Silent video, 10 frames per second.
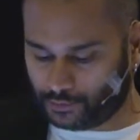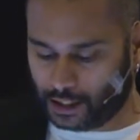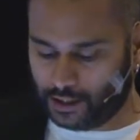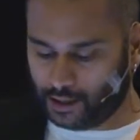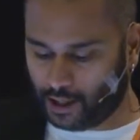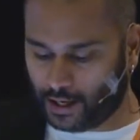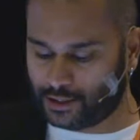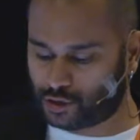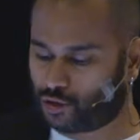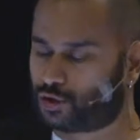And
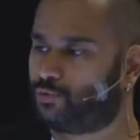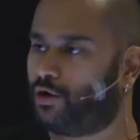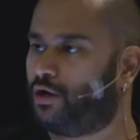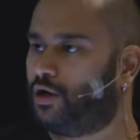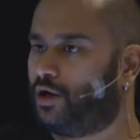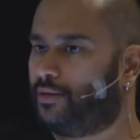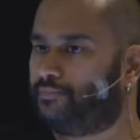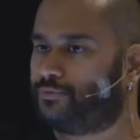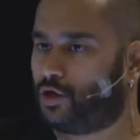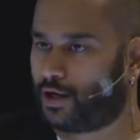NGOs were
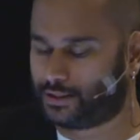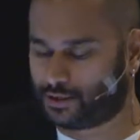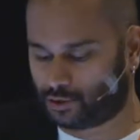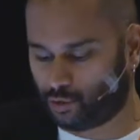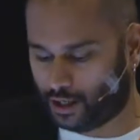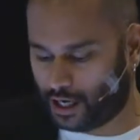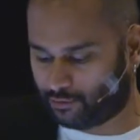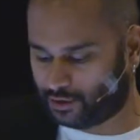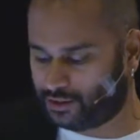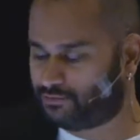targeted quite
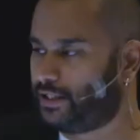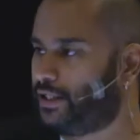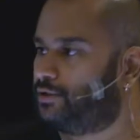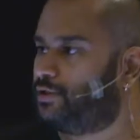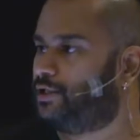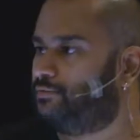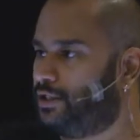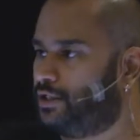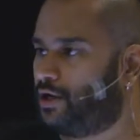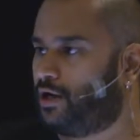aggressively in the
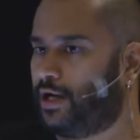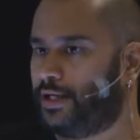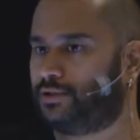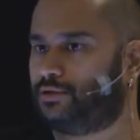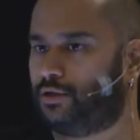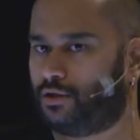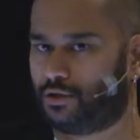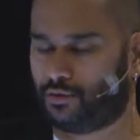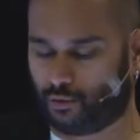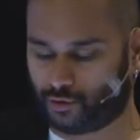media and
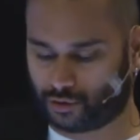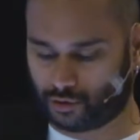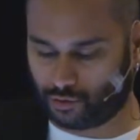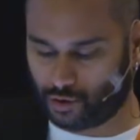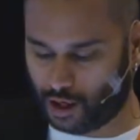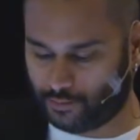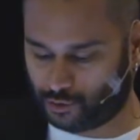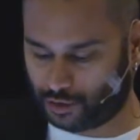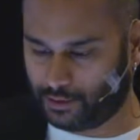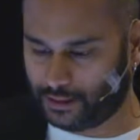also
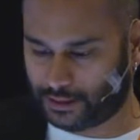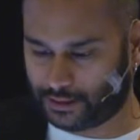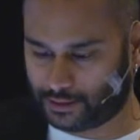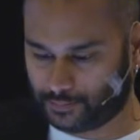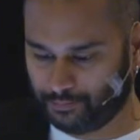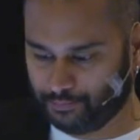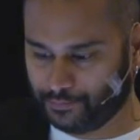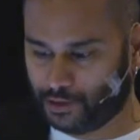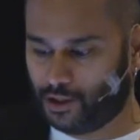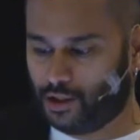during meetings.
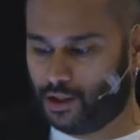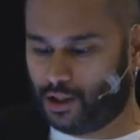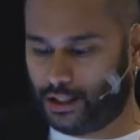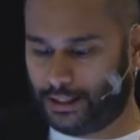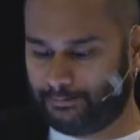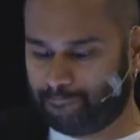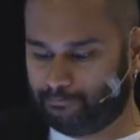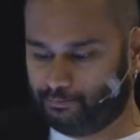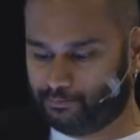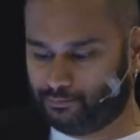
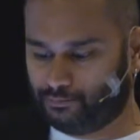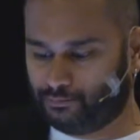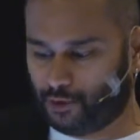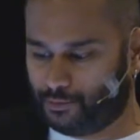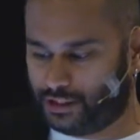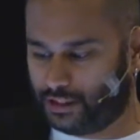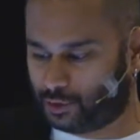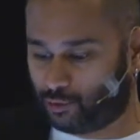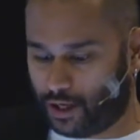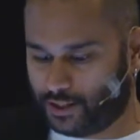Obviously, there
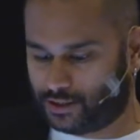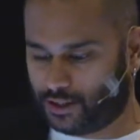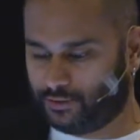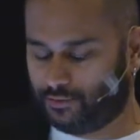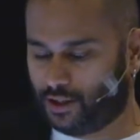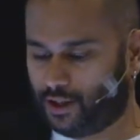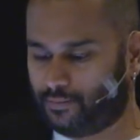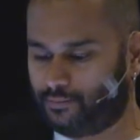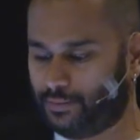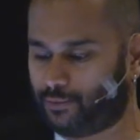was a rise
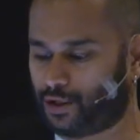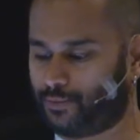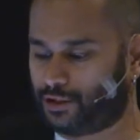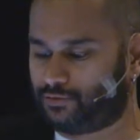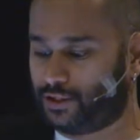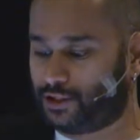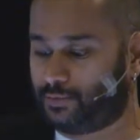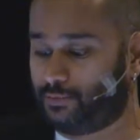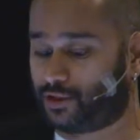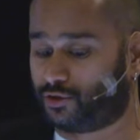in people coming to the
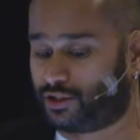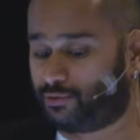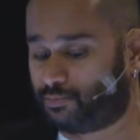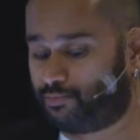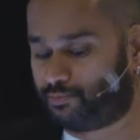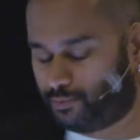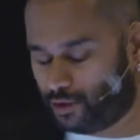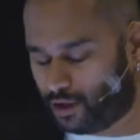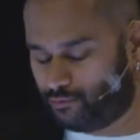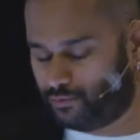NSP because there was
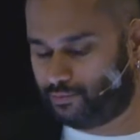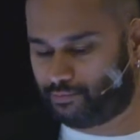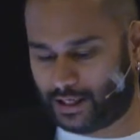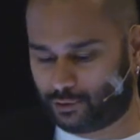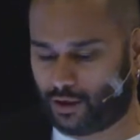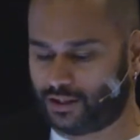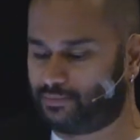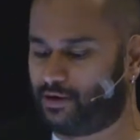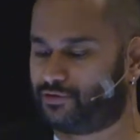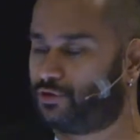a bad quality
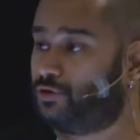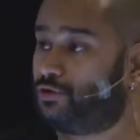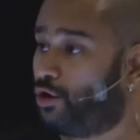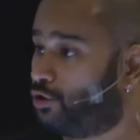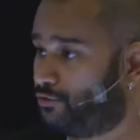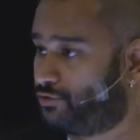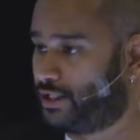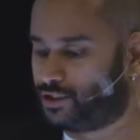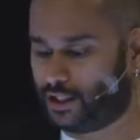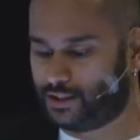methadone, no
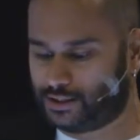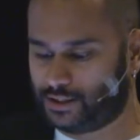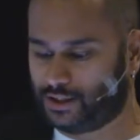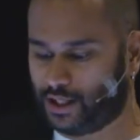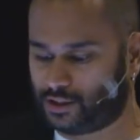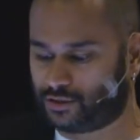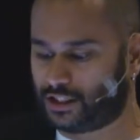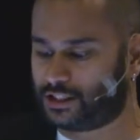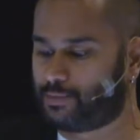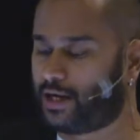confidentiality, as you can
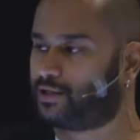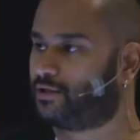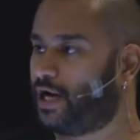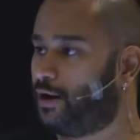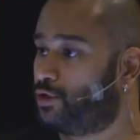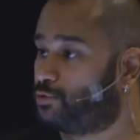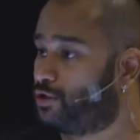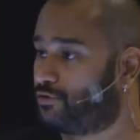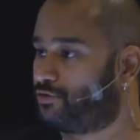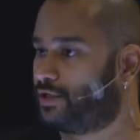expect. Hours were
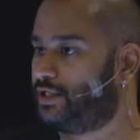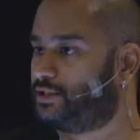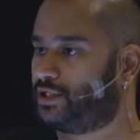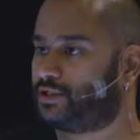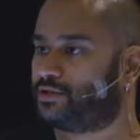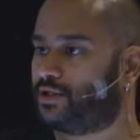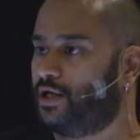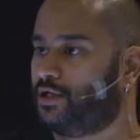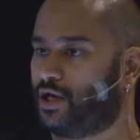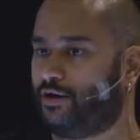not friendly. 6,
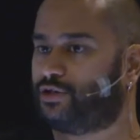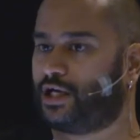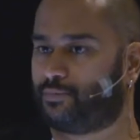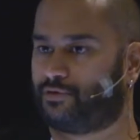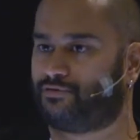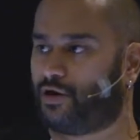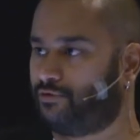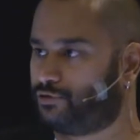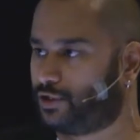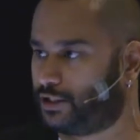you have to get up at
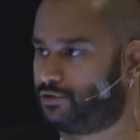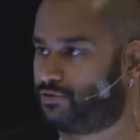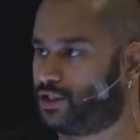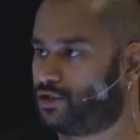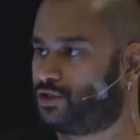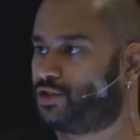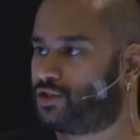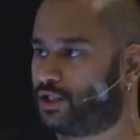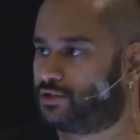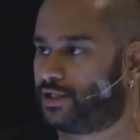5 to get to the station at
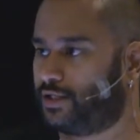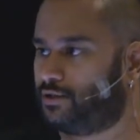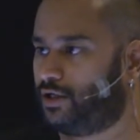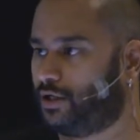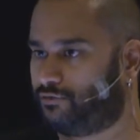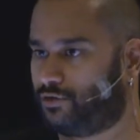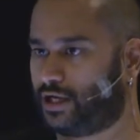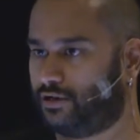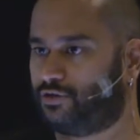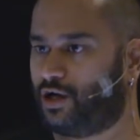6, and if you
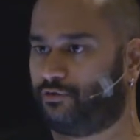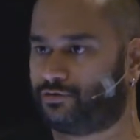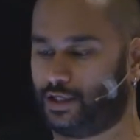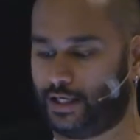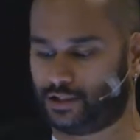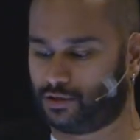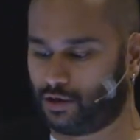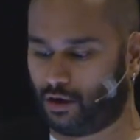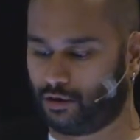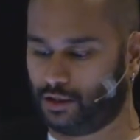get there after 8, you